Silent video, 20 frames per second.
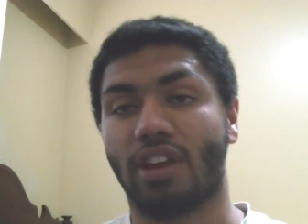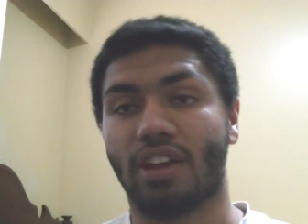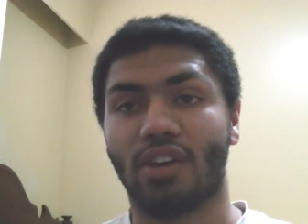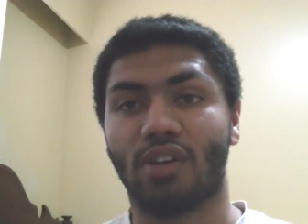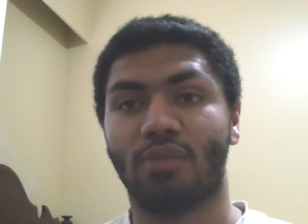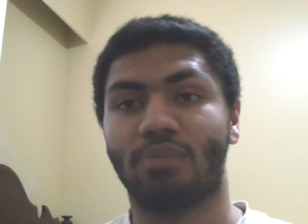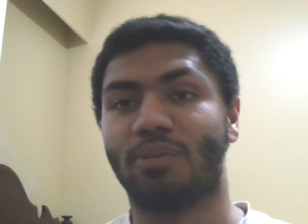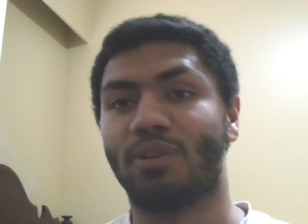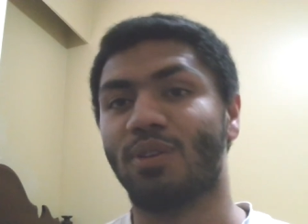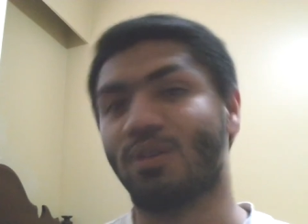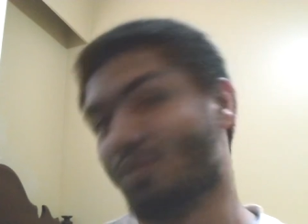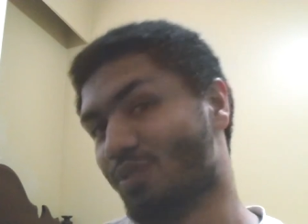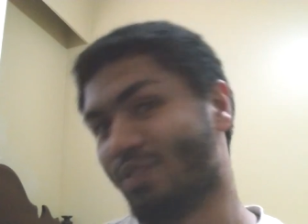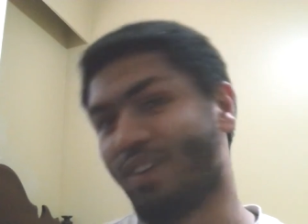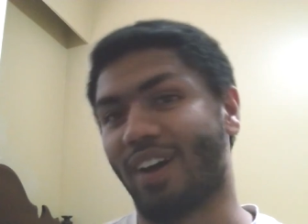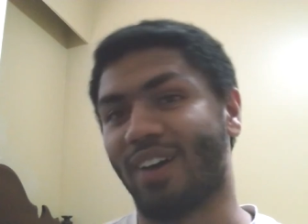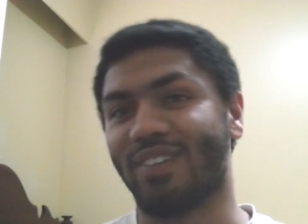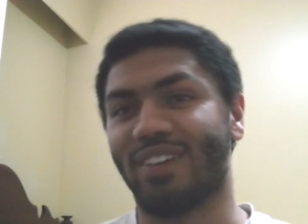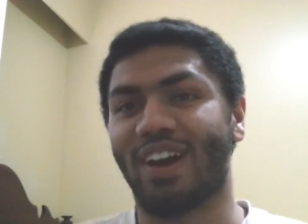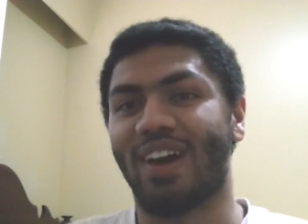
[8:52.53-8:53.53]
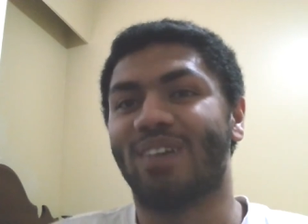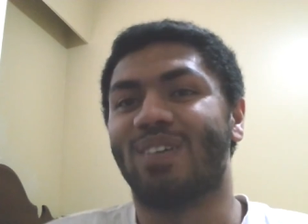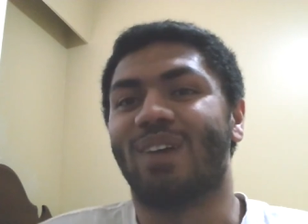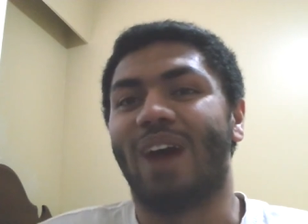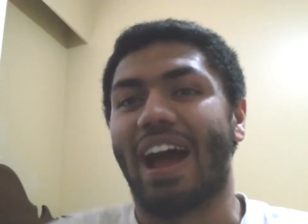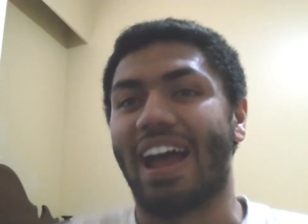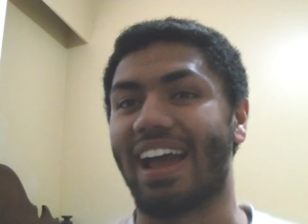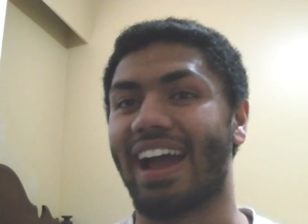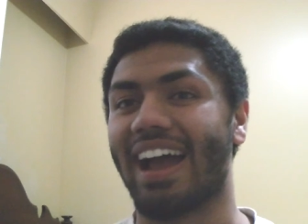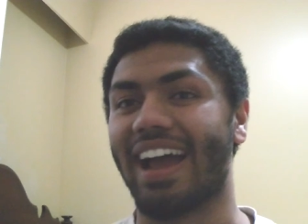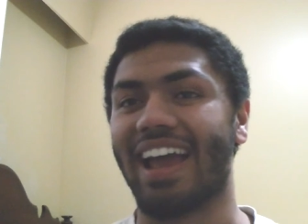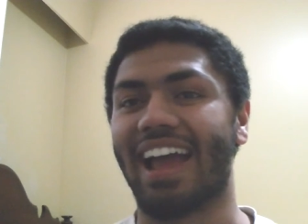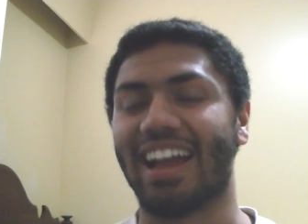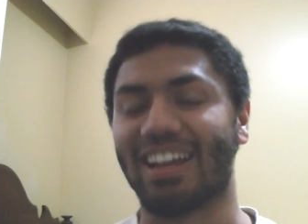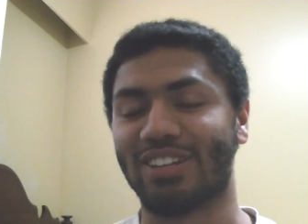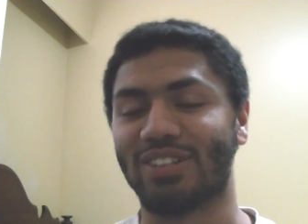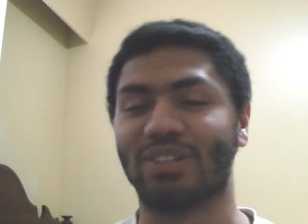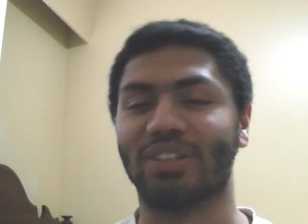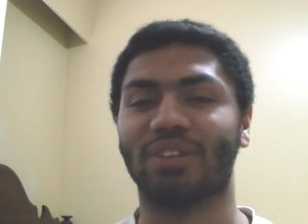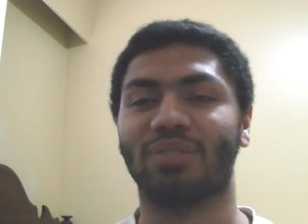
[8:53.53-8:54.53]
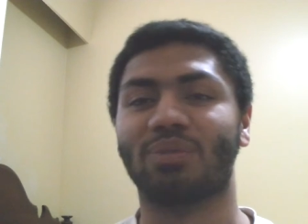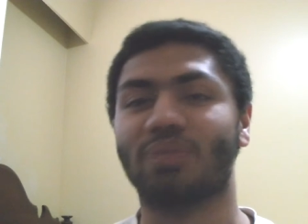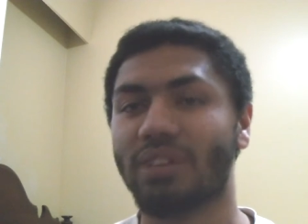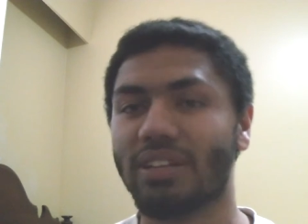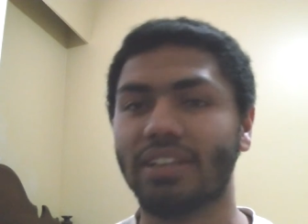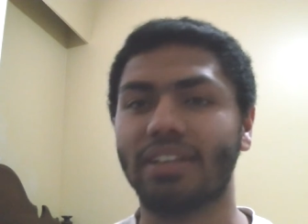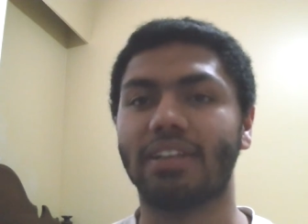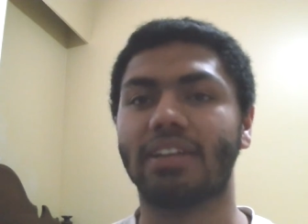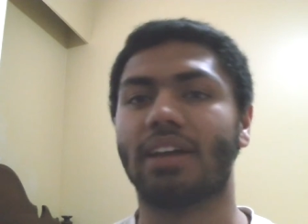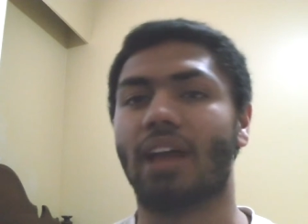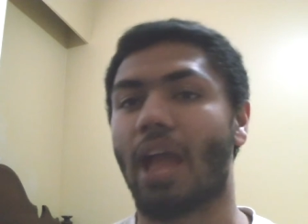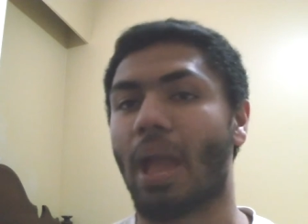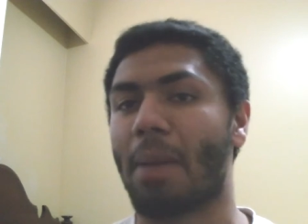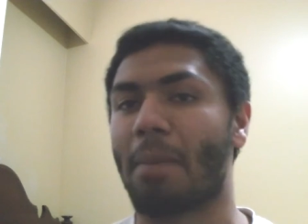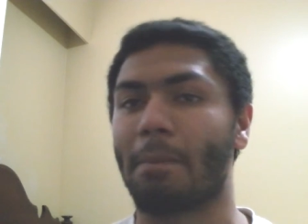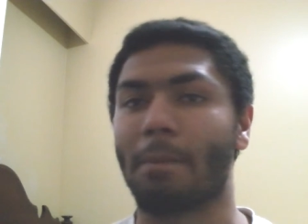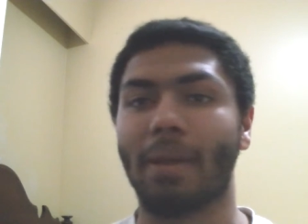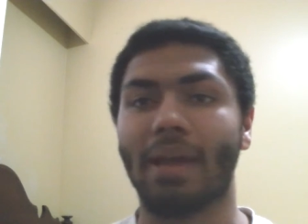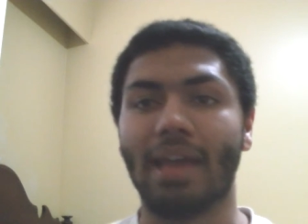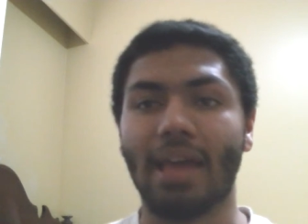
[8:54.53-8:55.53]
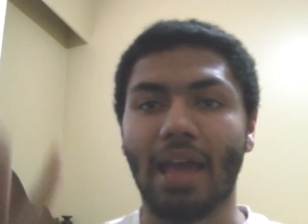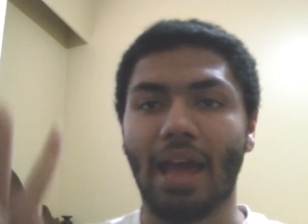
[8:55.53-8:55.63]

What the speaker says: I hope you found out why I actually really am